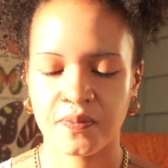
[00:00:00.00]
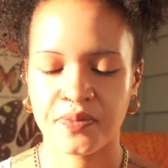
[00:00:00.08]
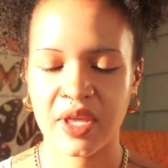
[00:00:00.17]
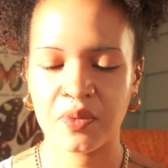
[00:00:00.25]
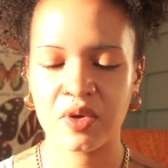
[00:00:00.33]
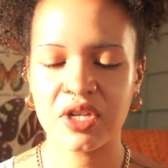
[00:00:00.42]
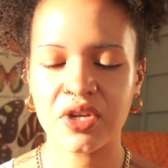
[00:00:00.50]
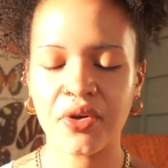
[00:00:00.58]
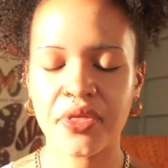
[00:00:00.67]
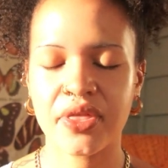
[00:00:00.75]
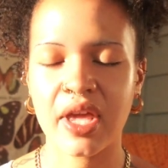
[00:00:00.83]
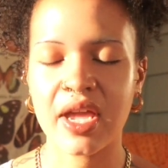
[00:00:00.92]
That we
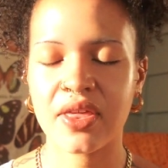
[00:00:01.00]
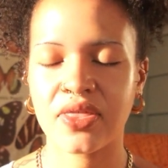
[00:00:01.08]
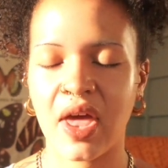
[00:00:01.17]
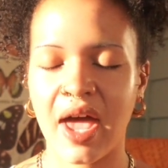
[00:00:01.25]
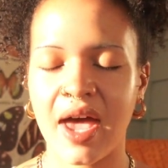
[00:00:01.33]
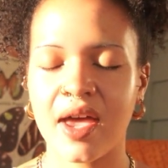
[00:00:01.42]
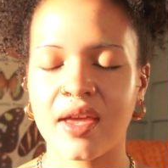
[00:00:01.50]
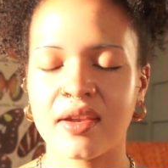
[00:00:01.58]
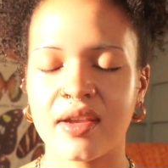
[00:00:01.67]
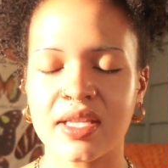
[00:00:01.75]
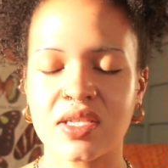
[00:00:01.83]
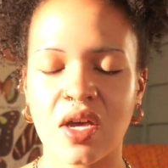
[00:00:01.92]
don't think that
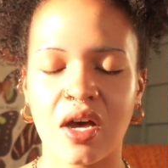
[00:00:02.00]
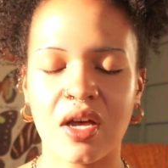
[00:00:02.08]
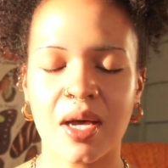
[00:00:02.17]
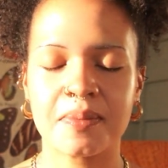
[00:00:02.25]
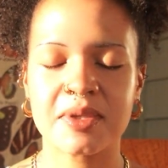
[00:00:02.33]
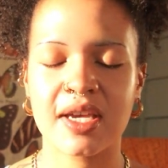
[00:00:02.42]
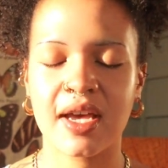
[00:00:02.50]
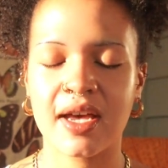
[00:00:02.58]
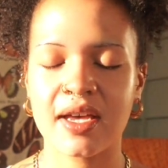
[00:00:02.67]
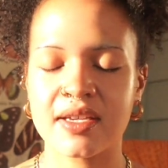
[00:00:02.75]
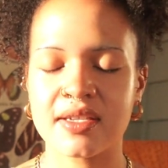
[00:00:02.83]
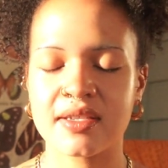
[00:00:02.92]
it's all up to
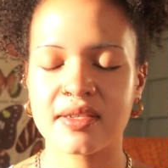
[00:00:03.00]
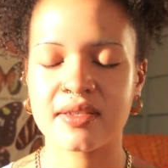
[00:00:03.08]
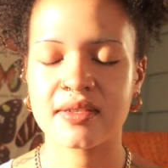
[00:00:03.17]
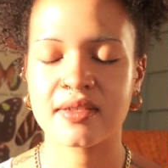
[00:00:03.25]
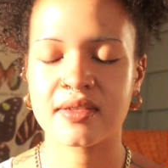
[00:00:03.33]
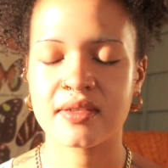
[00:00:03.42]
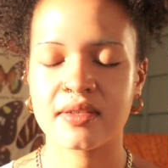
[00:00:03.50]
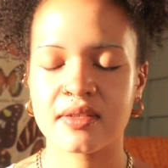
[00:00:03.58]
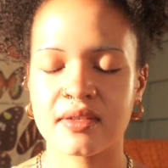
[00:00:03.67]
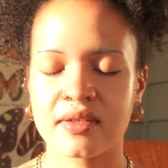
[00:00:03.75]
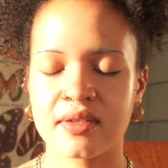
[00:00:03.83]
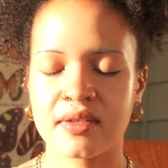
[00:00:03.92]
us
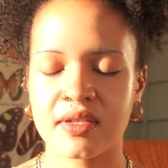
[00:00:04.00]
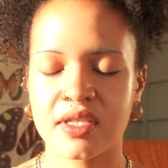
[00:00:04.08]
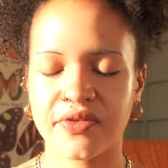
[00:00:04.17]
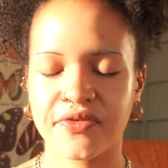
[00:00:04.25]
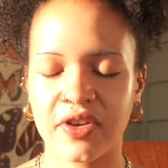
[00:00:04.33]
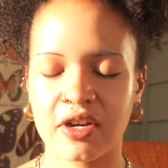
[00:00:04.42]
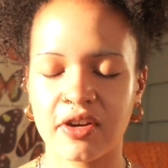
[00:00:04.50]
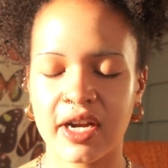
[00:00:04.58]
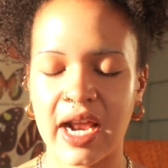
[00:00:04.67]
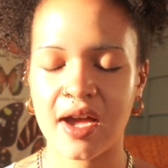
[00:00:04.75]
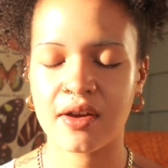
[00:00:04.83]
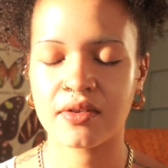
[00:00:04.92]
to figure it
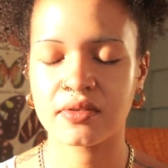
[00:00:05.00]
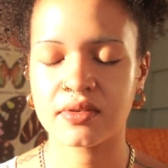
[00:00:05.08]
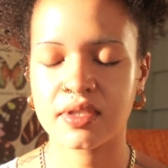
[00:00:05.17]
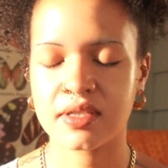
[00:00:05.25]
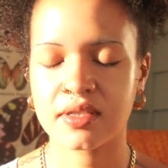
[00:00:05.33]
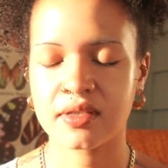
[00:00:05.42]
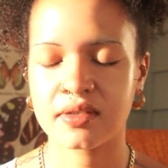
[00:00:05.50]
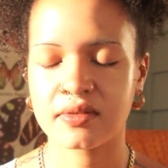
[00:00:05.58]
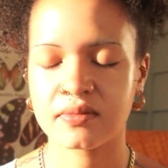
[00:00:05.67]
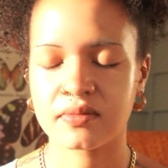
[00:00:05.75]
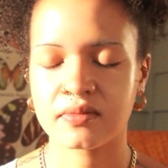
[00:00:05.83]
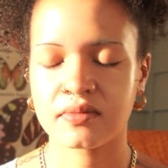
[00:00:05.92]
out.
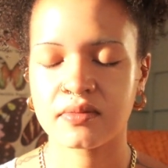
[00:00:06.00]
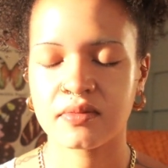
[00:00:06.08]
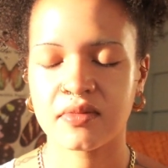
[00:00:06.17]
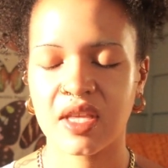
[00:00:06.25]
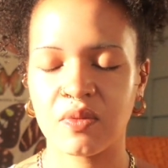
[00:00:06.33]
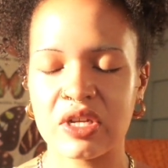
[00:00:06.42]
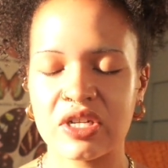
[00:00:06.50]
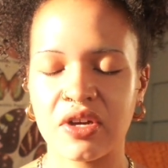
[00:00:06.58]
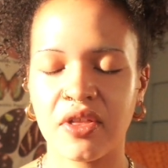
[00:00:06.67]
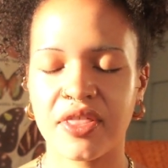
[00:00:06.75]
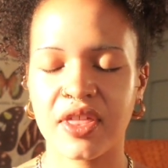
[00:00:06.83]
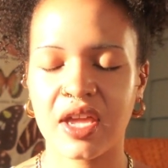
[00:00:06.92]
That we
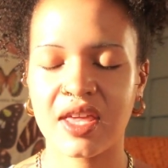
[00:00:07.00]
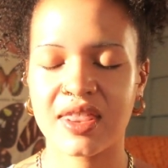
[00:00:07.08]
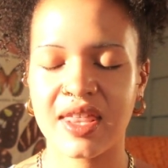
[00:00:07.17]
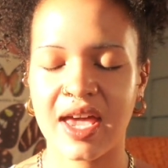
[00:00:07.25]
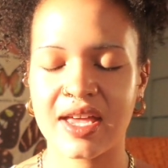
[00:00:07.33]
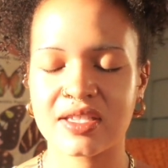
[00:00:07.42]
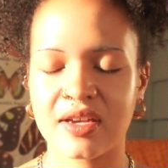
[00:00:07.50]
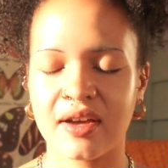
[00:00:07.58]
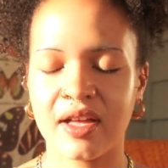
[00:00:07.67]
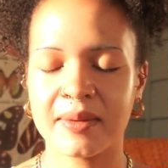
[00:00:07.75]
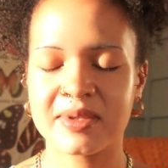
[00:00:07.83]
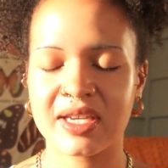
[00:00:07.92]
don't think that it's
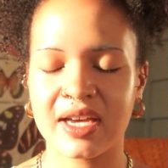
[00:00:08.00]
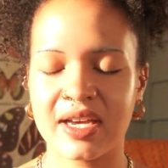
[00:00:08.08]
all up to